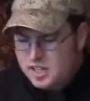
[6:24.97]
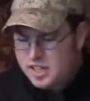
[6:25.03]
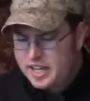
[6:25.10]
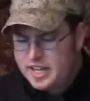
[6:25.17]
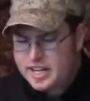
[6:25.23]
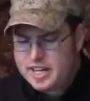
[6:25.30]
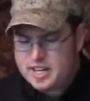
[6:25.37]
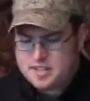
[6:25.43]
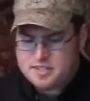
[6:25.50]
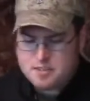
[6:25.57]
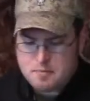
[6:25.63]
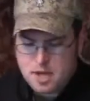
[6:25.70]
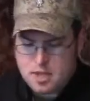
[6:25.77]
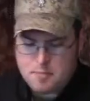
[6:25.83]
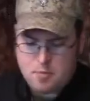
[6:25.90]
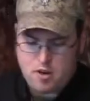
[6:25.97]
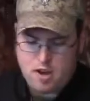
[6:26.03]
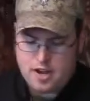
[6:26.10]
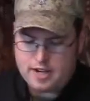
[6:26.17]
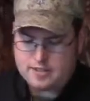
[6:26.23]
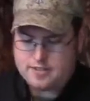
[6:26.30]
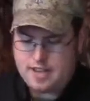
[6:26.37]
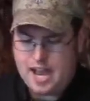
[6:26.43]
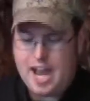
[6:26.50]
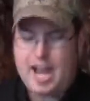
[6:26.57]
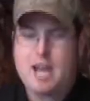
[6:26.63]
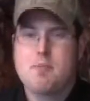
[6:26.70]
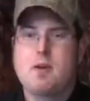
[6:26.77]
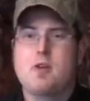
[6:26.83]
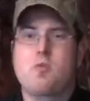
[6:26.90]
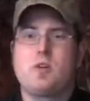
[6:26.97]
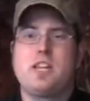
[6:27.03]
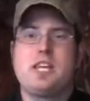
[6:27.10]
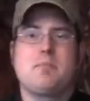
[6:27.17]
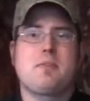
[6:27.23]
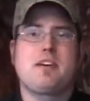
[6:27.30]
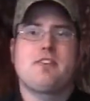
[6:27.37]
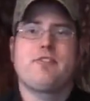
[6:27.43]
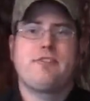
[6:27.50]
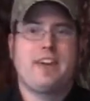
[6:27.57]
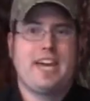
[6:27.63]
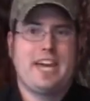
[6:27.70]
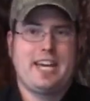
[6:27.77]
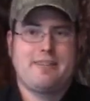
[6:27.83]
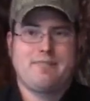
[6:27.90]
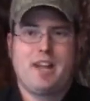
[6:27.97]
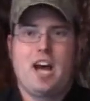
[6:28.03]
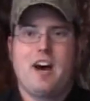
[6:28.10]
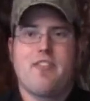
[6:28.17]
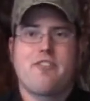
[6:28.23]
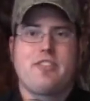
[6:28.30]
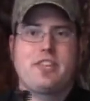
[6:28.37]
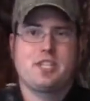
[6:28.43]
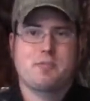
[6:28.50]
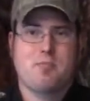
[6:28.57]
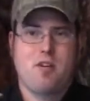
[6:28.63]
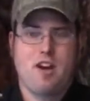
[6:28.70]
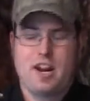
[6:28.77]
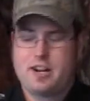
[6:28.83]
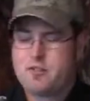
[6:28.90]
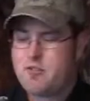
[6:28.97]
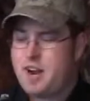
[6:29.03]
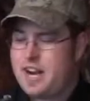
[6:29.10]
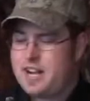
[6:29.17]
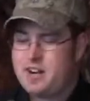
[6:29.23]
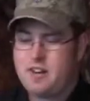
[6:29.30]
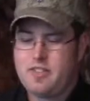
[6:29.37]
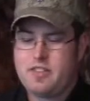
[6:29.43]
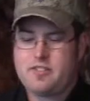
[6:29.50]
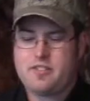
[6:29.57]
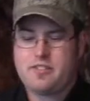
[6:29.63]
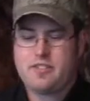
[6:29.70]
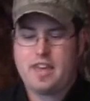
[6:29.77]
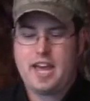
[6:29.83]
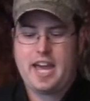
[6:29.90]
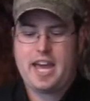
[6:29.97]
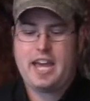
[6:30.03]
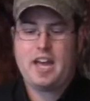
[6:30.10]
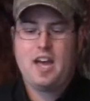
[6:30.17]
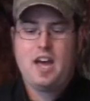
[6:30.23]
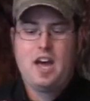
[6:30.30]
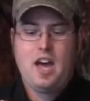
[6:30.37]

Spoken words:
getting into some other products. I am a really big fan of this product right here. This is a